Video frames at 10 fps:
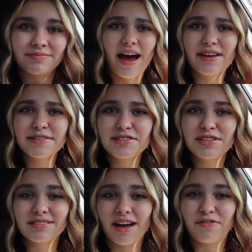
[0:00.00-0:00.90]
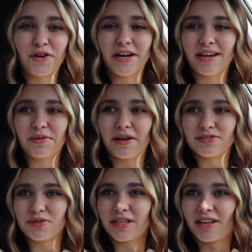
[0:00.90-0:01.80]
I used to love reading when I
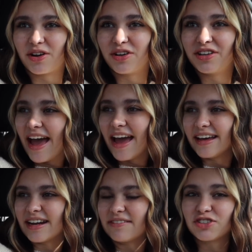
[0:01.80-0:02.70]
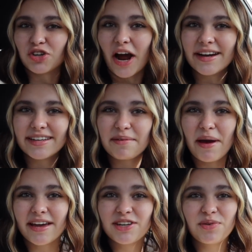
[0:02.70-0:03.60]
was really little and I've tried to get
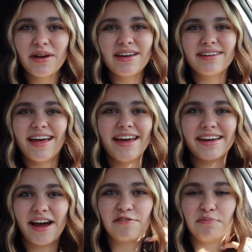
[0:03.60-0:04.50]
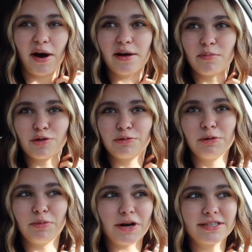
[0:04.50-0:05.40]
back into it. Like I've bought
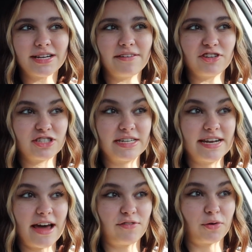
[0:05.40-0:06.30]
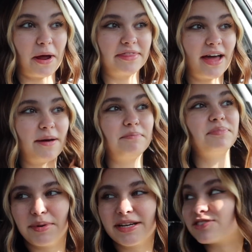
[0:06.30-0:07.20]
multiple books and I've just never read them.
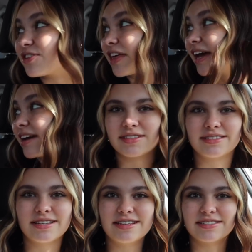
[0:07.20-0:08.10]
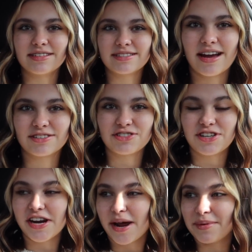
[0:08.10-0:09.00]
But here's the thing, this lady's like actually
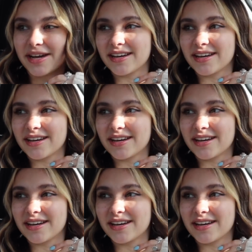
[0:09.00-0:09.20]
staring at me.